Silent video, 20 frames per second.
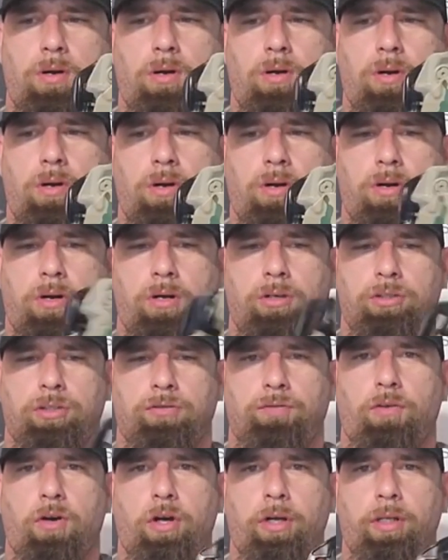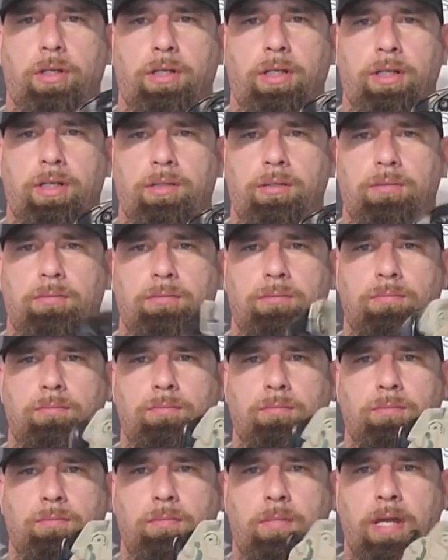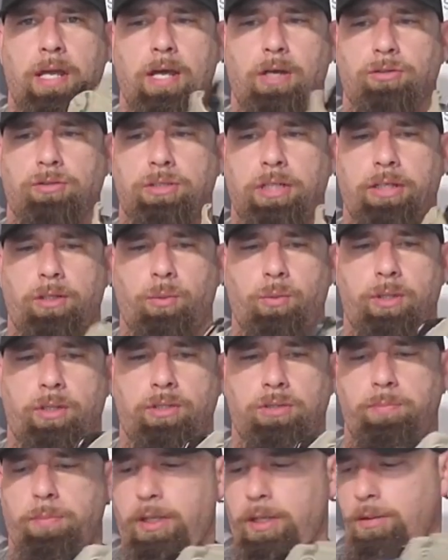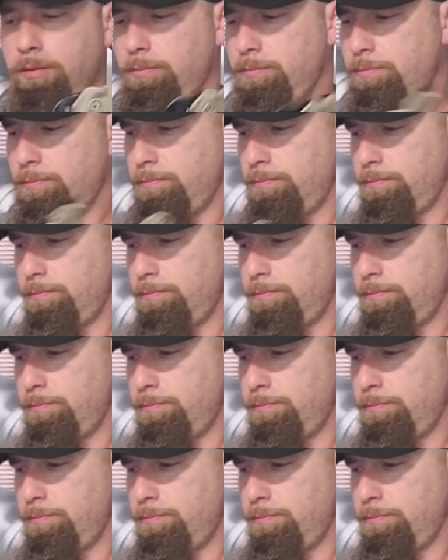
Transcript: are Safariland outside the waistband.